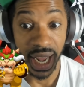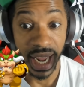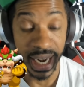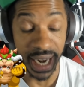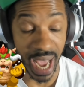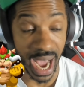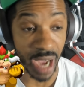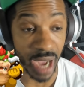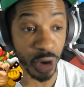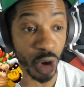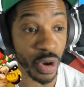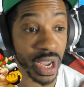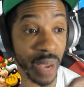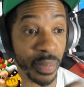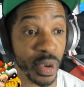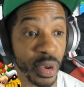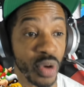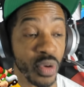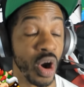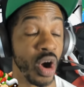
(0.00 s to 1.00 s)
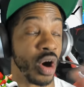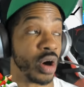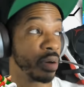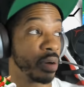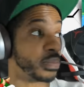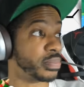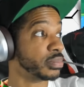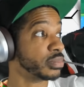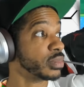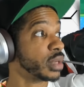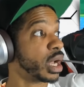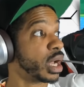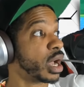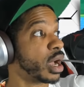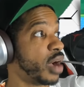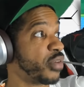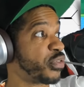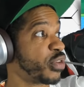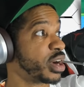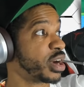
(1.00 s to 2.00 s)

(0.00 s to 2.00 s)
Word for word: Now, don't get me wrong. Uh, for